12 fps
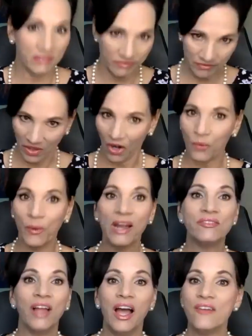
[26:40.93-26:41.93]
our way of
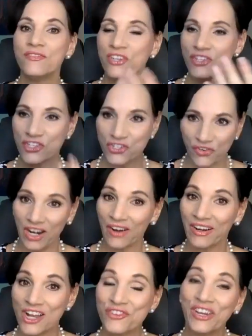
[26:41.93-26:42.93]
life, to destroy our
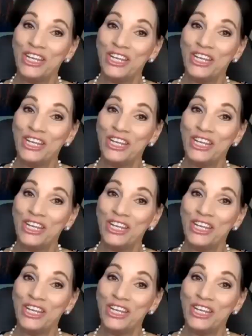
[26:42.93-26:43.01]
country.